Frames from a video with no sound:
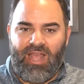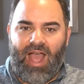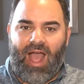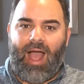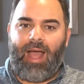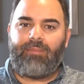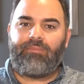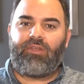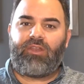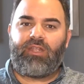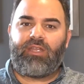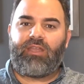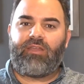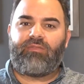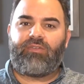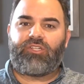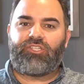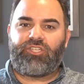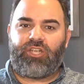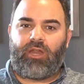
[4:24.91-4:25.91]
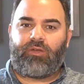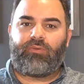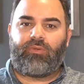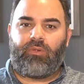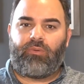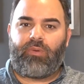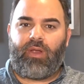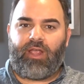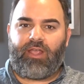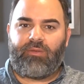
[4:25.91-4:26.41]
I'm going to give a
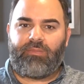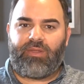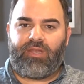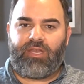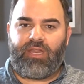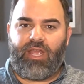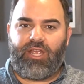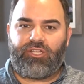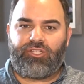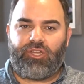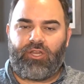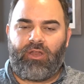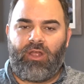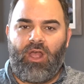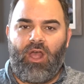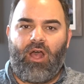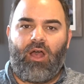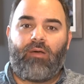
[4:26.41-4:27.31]
general recommendation